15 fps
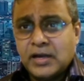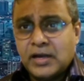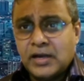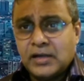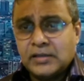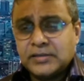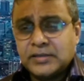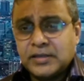
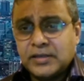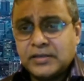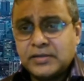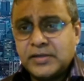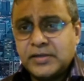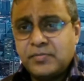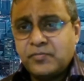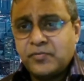uh, the
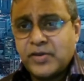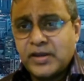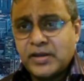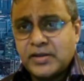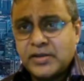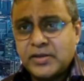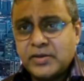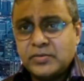deep
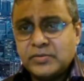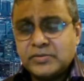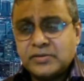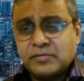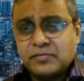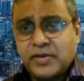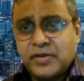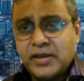fake
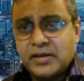news the